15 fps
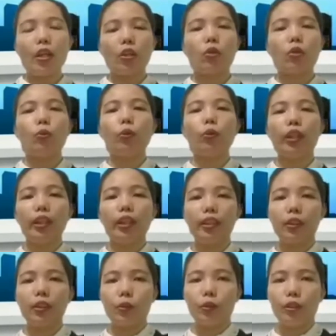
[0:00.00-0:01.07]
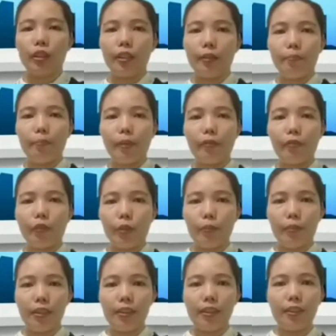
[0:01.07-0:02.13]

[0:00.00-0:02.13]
through his or her performance.